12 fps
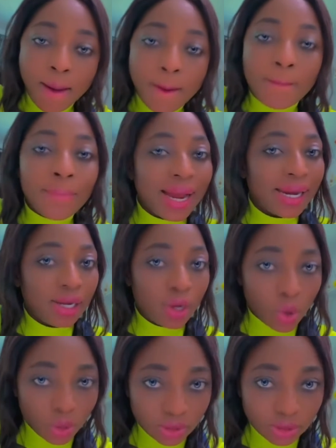my
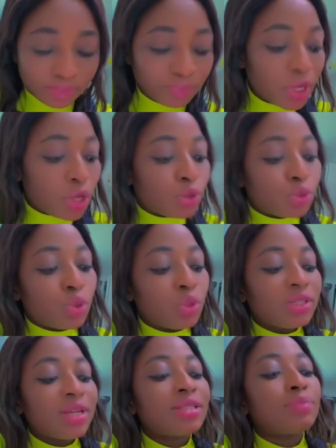locks. So
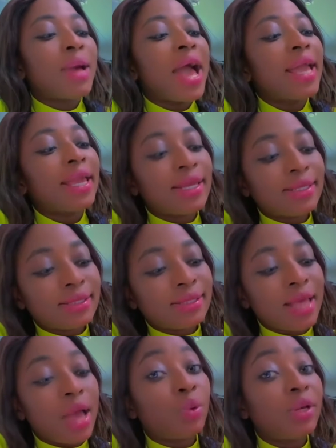just buy it.
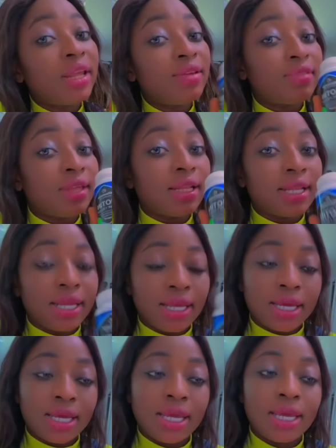I will leave the
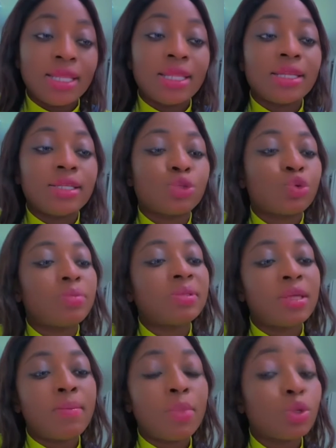link in the
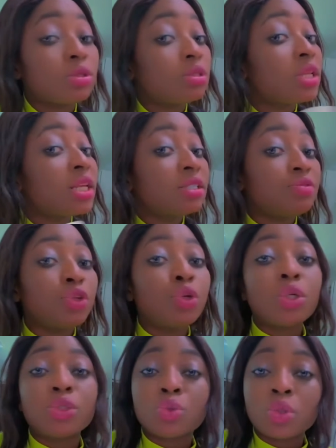description box. This video
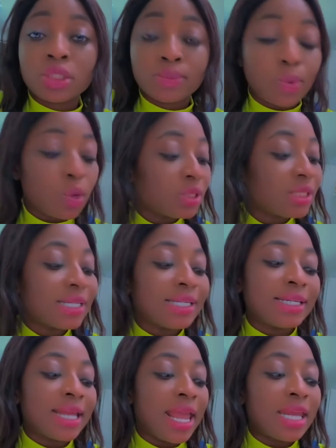is not sponsored
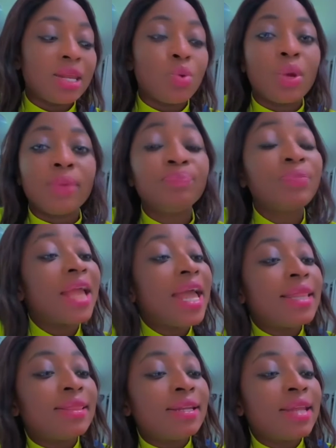in any way.
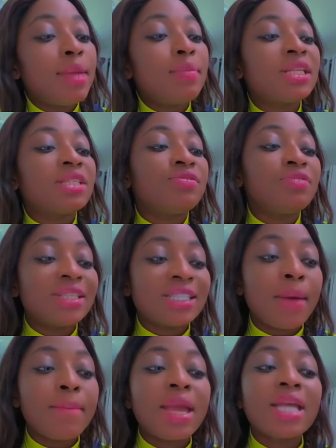The name is
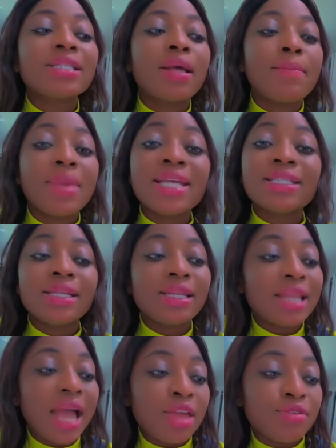Vitamay's Amazing
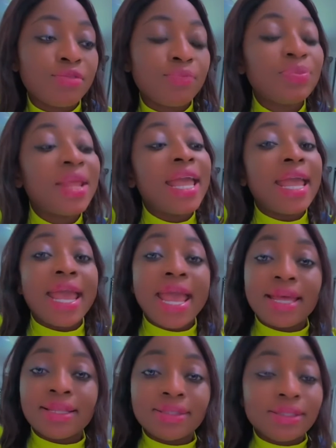Life
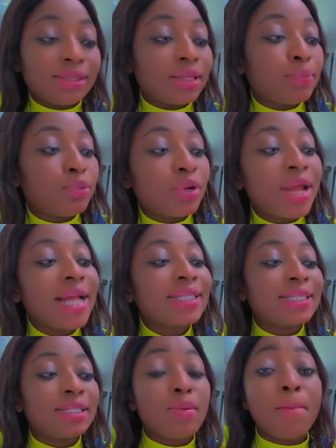and the product
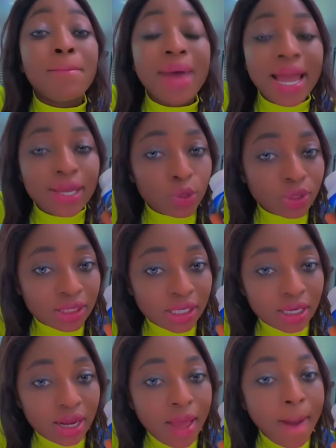is biotin